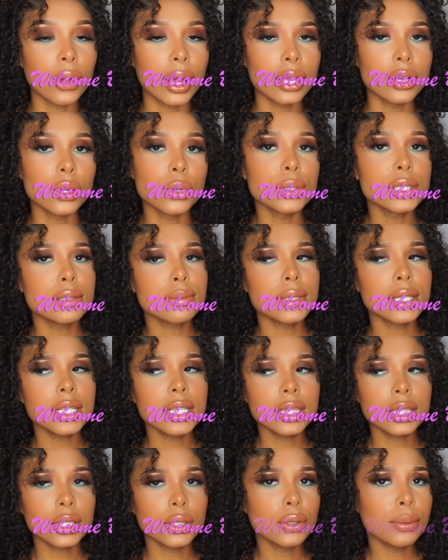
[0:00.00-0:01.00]
I know it's been
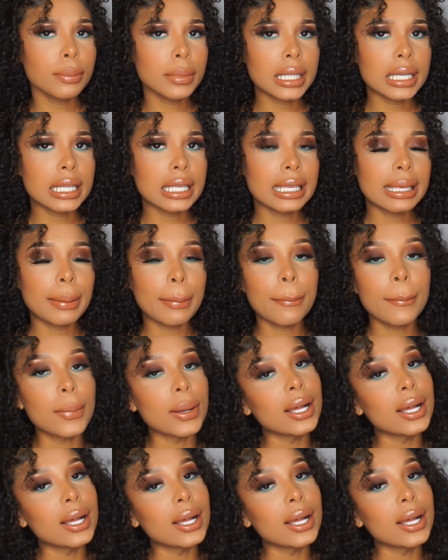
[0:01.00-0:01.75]
a little minute,